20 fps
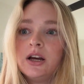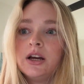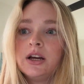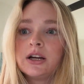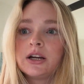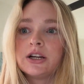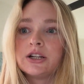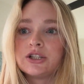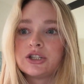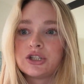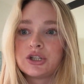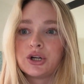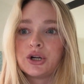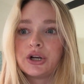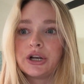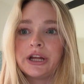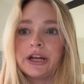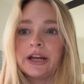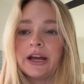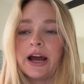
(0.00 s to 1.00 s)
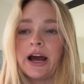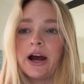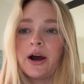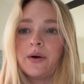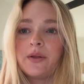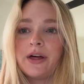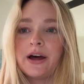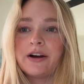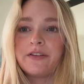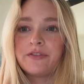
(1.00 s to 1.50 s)
concerning
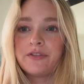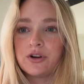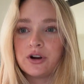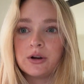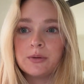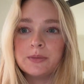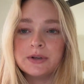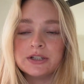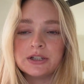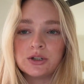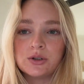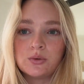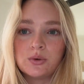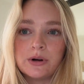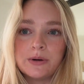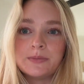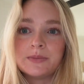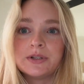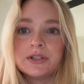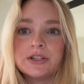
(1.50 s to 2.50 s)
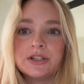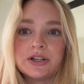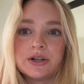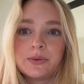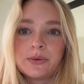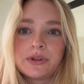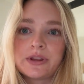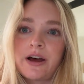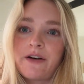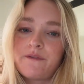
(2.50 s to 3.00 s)
how that firm is equipped to deal
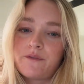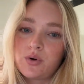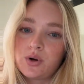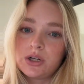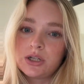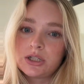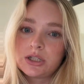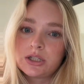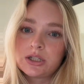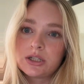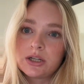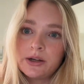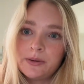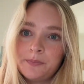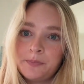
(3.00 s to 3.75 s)
with that force.